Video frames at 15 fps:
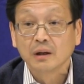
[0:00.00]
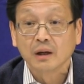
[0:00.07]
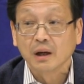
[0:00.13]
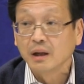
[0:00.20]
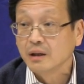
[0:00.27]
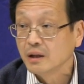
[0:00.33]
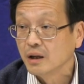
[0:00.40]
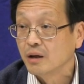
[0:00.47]

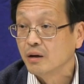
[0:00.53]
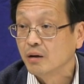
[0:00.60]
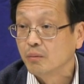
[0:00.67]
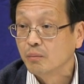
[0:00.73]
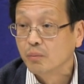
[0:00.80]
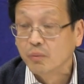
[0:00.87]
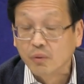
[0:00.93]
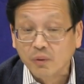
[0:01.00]
and
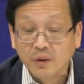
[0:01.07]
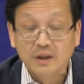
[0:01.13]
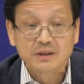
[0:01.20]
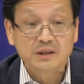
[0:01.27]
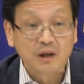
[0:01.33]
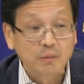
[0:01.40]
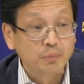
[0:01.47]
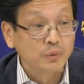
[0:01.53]
more
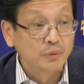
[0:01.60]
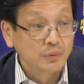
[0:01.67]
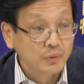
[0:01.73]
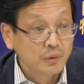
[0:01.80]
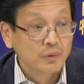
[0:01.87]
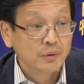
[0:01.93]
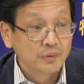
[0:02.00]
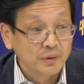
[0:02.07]
sample